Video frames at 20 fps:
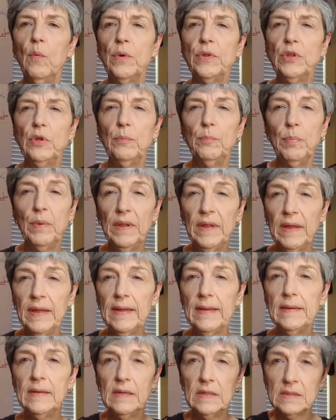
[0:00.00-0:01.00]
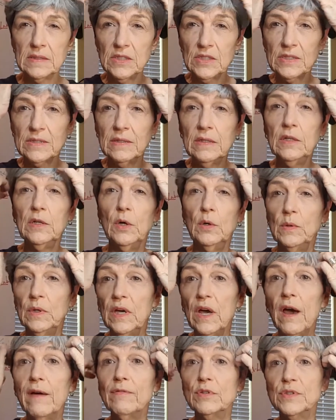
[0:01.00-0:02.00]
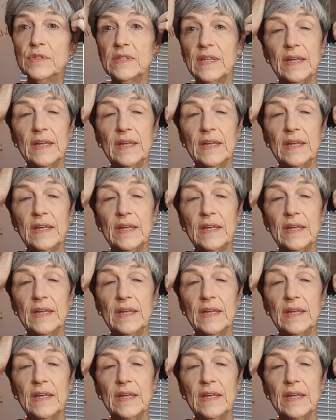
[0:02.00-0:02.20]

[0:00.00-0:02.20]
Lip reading: When you blend, it just, it covers